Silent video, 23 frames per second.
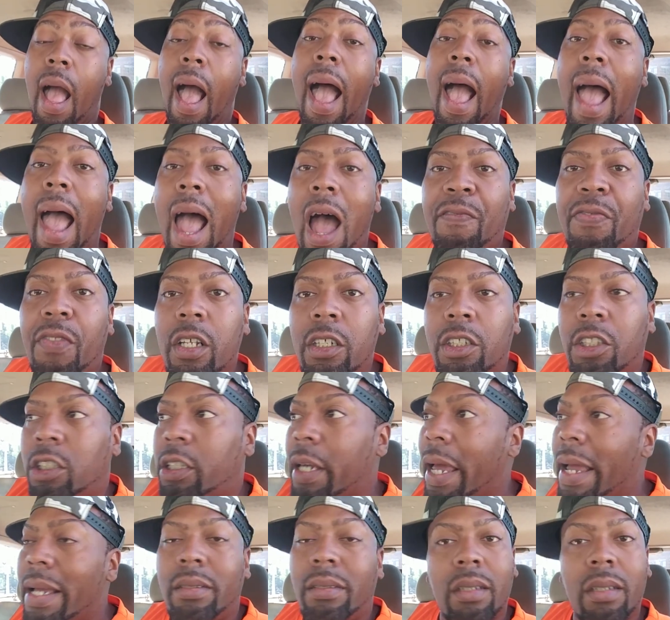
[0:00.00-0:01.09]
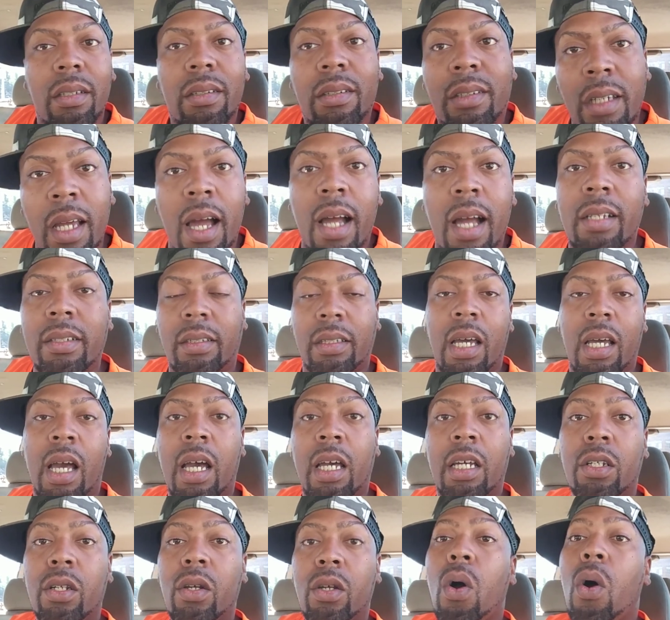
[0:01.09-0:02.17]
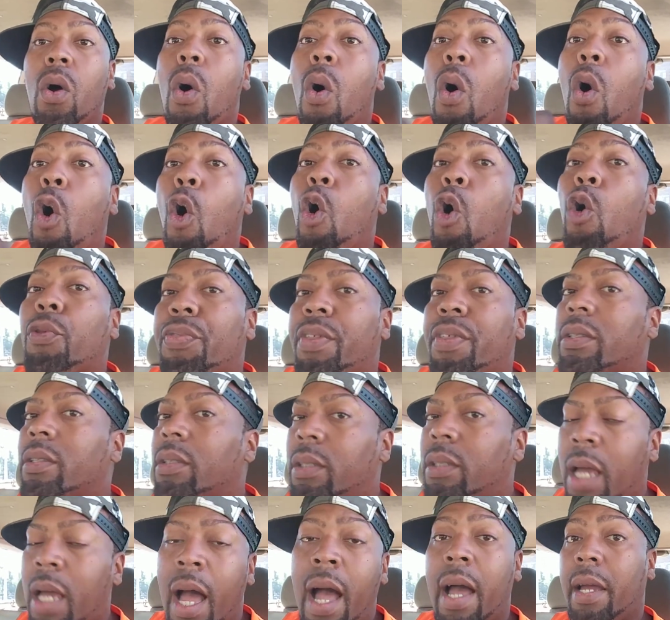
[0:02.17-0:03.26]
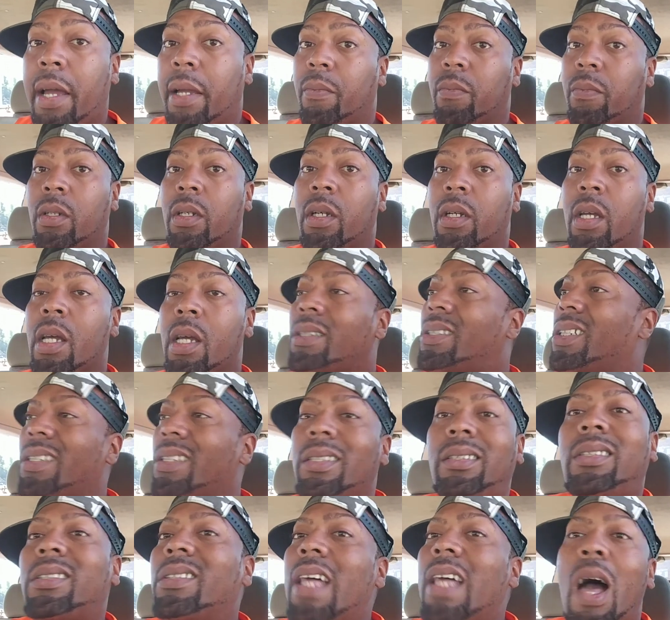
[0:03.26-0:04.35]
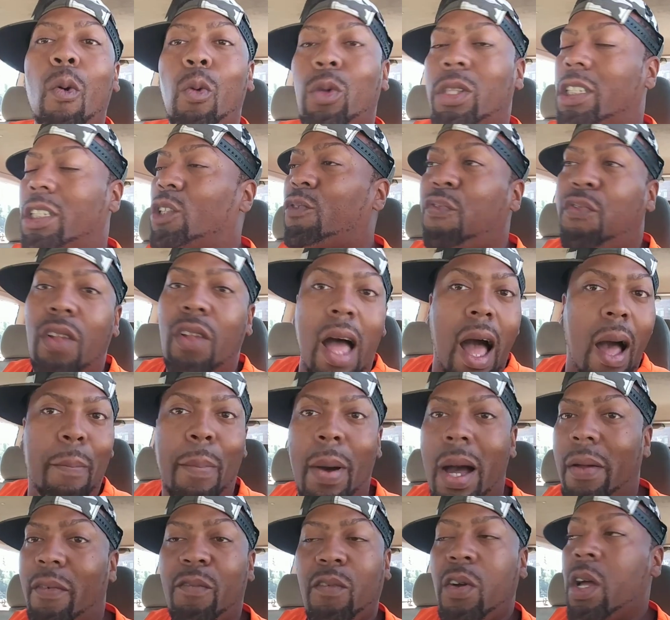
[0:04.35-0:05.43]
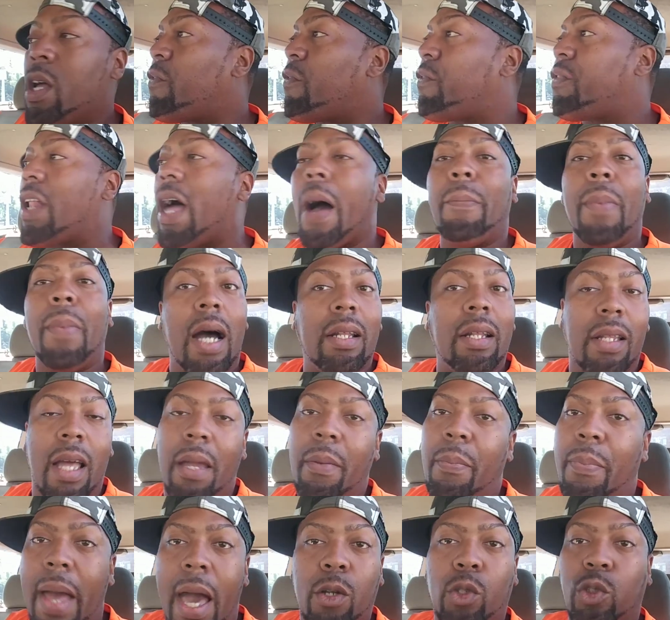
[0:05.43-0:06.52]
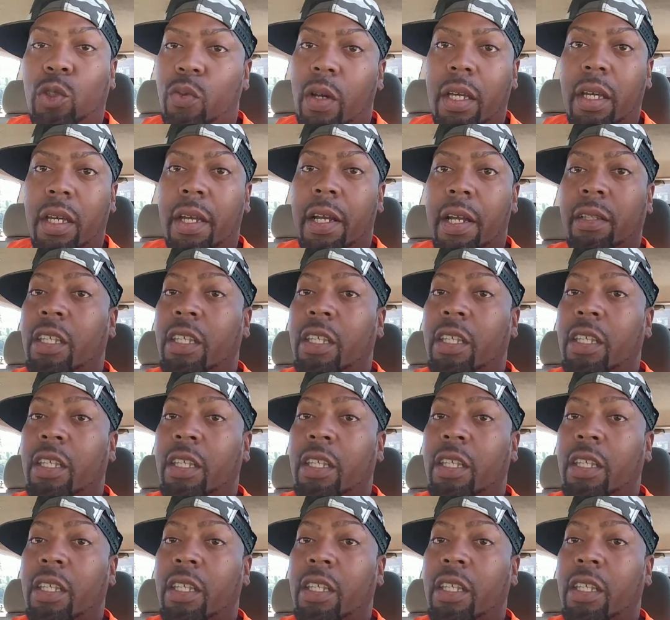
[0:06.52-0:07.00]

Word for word: After chasing John John all this time. See, this is not one of these fly by, fly by night battles right here.